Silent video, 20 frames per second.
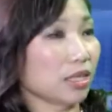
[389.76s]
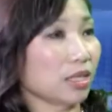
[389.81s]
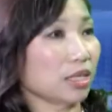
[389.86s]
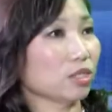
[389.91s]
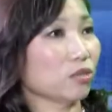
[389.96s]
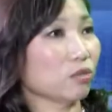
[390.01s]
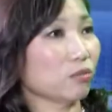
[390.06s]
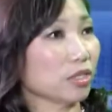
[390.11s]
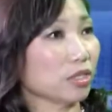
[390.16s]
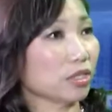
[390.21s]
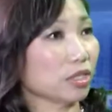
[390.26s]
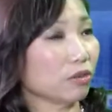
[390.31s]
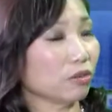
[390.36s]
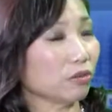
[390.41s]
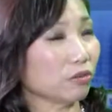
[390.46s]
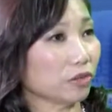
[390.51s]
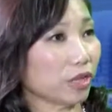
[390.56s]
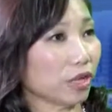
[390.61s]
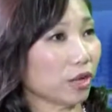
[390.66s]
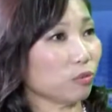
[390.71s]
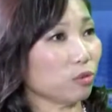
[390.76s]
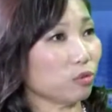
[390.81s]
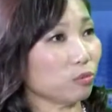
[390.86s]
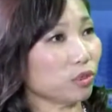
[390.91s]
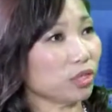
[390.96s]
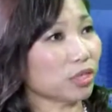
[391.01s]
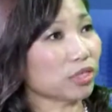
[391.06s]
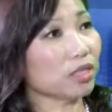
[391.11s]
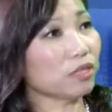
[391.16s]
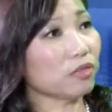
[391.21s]
As a result of that, we
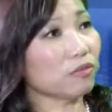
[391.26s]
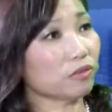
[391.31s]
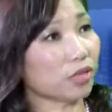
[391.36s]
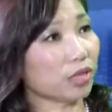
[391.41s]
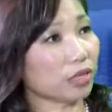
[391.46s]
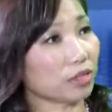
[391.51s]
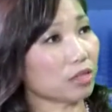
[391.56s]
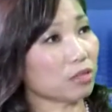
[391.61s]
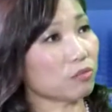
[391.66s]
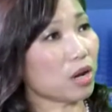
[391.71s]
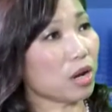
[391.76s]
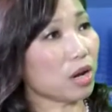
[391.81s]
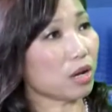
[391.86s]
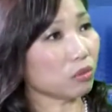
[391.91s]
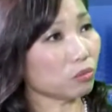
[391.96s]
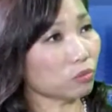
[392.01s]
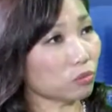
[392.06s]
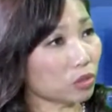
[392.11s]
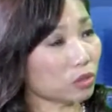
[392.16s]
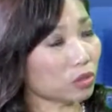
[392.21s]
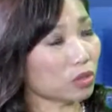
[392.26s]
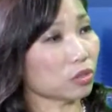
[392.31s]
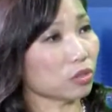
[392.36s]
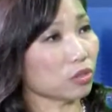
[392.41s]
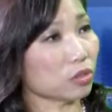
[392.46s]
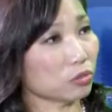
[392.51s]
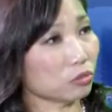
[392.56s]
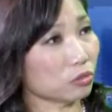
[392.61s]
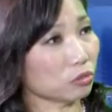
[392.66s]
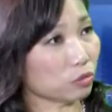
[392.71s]
believe that demand will
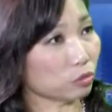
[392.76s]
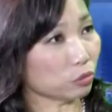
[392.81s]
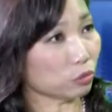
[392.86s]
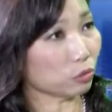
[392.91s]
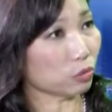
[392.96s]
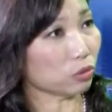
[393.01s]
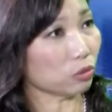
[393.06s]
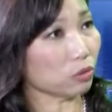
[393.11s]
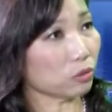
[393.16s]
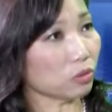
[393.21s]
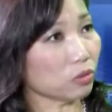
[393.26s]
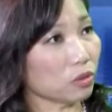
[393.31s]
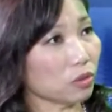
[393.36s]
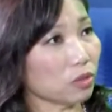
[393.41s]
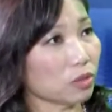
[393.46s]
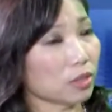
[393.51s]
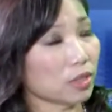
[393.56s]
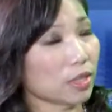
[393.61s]
continue to grow.